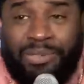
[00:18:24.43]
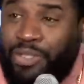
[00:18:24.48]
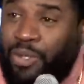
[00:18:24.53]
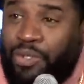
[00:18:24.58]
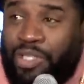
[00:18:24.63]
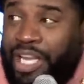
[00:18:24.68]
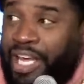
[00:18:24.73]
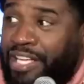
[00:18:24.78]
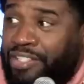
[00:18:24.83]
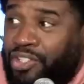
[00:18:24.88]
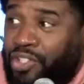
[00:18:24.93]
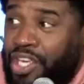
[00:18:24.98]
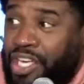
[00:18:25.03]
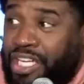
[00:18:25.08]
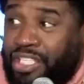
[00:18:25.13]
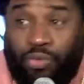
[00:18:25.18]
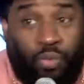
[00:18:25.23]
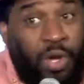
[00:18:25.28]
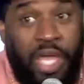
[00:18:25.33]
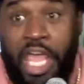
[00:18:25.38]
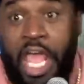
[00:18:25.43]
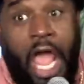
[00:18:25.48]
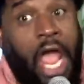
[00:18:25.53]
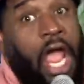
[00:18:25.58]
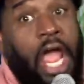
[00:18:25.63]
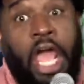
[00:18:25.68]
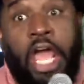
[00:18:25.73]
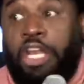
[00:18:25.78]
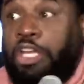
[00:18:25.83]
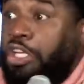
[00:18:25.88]
Man, I'm so glad you're here because we
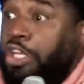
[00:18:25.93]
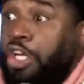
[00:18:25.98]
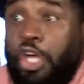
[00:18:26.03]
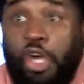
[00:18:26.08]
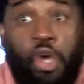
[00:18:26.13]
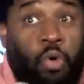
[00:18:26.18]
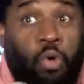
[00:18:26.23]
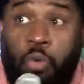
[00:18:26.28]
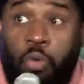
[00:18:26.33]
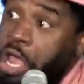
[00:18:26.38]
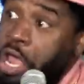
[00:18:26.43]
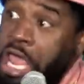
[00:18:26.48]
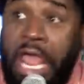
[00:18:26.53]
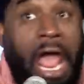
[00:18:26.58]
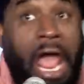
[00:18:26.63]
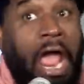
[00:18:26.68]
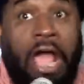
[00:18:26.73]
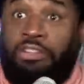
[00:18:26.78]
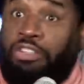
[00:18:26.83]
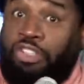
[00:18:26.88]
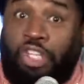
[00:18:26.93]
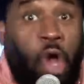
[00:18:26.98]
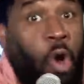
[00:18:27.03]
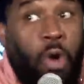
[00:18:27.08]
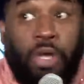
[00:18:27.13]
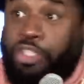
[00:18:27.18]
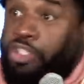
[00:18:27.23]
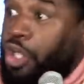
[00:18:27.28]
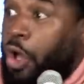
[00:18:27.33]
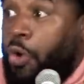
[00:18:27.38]
had we had
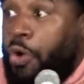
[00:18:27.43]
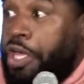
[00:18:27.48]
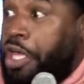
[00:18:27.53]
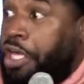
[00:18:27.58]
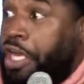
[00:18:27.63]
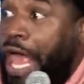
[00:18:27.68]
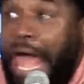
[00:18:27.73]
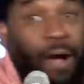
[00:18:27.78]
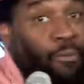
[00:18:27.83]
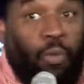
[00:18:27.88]
so and so here.